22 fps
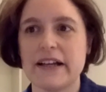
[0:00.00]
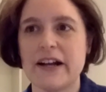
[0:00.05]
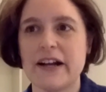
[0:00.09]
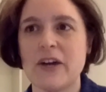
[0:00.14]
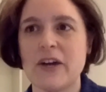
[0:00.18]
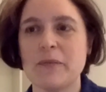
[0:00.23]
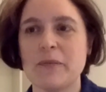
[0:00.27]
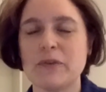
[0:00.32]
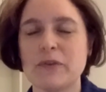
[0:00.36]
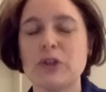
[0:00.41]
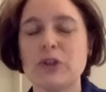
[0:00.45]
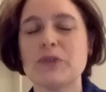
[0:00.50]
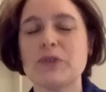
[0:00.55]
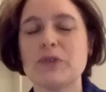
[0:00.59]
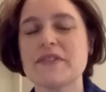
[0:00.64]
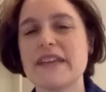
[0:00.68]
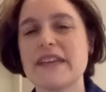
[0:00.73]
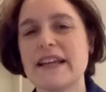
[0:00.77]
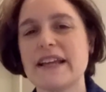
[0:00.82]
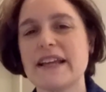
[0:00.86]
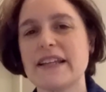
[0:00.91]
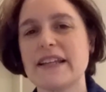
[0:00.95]
um, lose
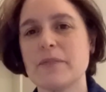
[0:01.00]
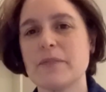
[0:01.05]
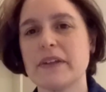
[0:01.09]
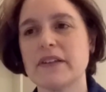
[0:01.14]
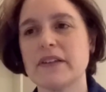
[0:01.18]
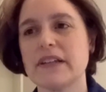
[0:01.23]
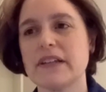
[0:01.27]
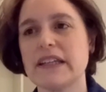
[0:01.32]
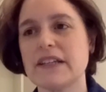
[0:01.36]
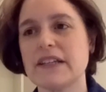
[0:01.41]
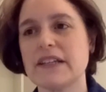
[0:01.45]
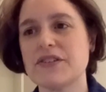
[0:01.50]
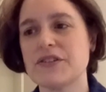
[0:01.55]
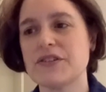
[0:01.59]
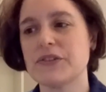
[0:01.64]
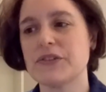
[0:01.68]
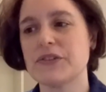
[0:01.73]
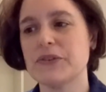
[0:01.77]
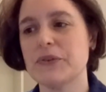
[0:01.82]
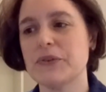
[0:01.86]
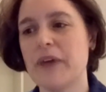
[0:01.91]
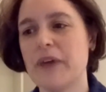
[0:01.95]
that inability
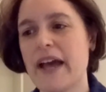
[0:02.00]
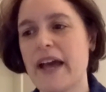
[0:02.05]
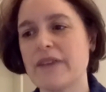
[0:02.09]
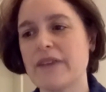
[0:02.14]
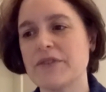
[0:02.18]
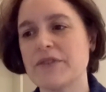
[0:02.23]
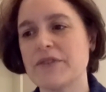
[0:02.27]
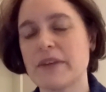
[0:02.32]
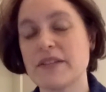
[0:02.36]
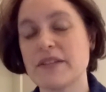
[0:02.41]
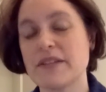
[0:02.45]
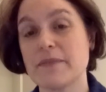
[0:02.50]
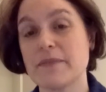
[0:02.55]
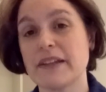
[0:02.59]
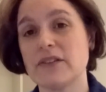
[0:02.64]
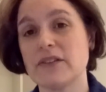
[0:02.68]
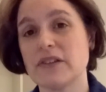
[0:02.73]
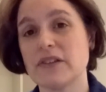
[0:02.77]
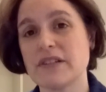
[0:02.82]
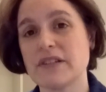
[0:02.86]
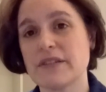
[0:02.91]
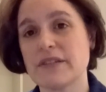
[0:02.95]
to have your resume
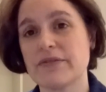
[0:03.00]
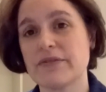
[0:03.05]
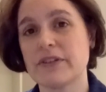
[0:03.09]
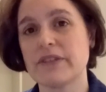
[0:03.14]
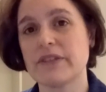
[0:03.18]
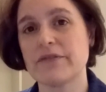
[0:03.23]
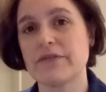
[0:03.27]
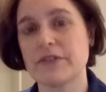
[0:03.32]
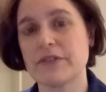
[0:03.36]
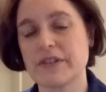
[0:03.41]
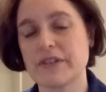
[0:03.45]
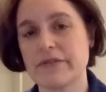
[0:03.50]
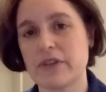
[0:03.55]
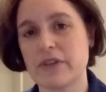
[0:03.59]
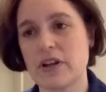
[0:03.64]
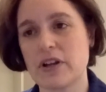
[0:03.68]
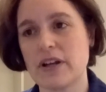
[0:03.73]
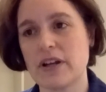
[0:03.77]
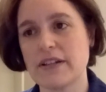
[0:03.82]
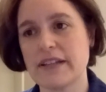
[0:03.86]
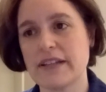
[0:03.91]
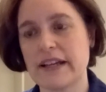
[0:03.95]
look different for
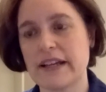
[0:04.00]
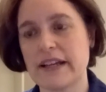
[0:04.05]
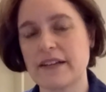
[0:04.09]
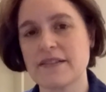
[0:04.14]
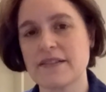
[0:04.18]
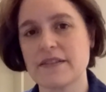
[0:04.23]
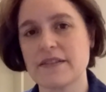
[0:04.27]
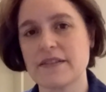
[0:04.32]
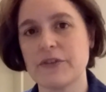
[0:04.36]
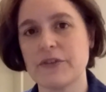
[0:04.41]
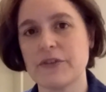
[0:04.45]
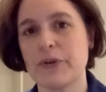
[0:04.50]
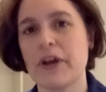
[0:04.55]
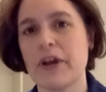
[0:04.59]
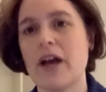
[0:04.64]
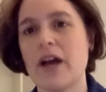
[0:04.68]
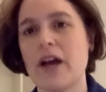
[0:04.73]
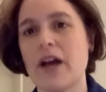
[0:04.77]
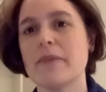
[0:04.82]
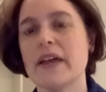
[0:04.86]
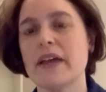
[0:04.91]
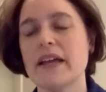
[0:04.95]
different contexts. If you
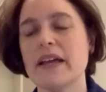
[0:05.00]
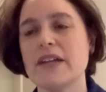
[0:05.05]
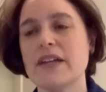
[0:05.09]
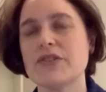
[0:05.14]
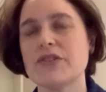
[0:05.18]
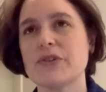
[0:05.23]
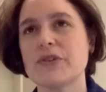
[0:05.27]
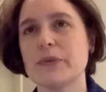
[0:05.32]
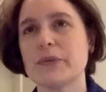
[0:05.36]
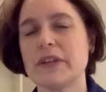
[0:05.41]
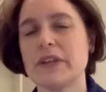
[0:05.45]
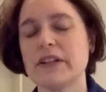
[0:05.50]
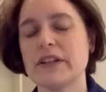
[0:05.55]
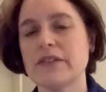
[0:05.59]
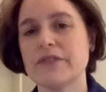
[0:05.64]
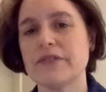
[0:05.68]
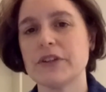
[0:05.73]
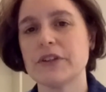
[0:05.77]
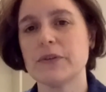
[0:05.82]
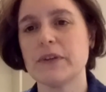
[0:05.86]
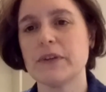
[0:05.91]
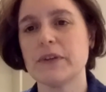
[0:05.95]
come to an
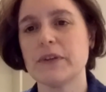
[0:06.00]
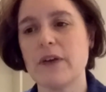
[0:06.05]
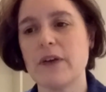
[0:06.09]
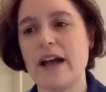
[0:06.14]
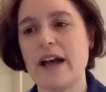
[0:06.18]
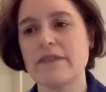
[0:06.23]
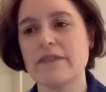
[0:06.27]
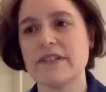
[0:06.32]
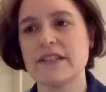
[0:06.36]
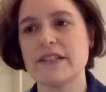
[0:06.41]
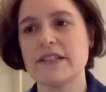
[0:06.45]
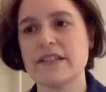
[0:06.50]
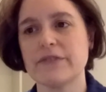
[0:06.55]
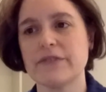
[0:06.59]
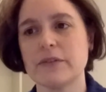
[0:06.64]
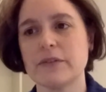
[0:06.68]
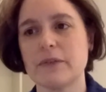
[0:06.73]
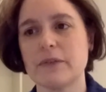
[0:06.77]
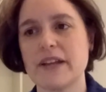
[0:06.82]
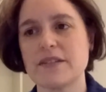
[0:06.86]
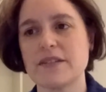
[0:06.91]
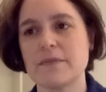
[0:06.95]
interview and you have a
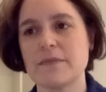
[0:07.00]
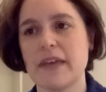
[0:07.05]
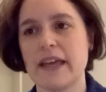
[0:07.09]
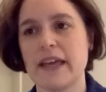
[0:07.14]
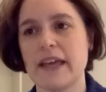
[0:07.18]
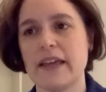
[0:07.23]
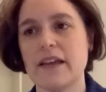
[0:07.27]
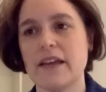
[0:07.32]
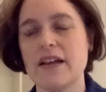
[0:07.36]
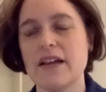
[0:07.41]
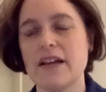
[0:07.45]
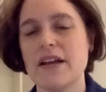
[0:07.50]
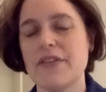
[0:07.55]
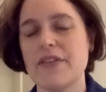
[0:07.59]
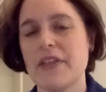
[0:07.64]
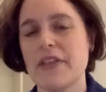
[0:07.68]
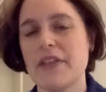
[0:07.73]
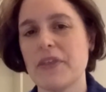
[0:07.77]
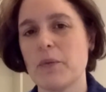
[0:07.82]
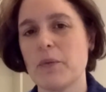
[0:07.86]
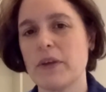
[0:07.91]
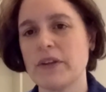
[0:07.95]
different resume
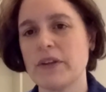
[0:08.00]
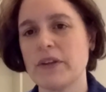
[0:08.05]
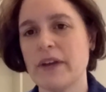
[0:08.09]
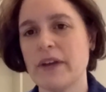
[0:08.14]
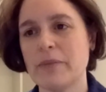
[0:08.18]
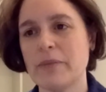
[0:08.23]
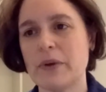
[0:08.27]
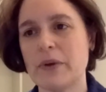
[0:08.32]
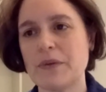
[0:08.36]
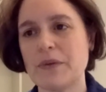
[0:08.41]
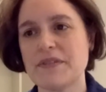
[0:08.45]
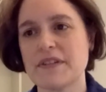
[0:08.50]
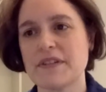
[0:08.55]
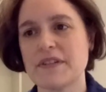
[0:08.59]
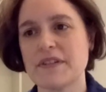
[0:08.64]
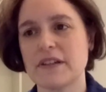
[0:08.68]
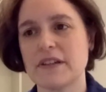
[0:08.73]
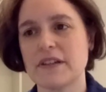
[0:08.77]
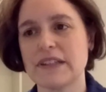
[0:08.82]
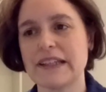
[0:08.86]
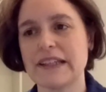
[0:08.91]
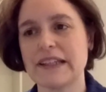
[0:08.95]
than the one you had
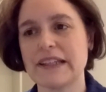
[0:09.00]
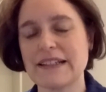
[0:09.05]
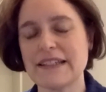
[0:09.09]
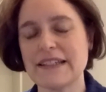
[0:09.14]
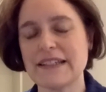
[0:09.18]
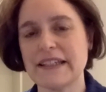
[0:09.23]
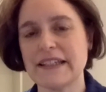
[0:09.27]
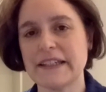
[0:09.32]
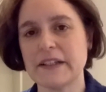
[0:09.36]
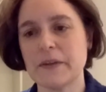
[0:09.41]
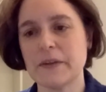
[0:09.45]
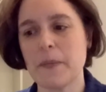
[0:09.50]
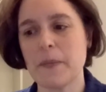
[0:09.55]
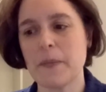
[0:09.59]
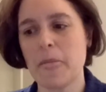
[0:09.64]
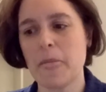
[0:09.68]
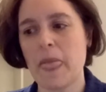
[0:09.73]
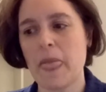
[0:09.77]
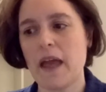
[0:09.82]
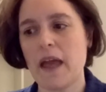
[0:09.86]
posted on LinkedIn,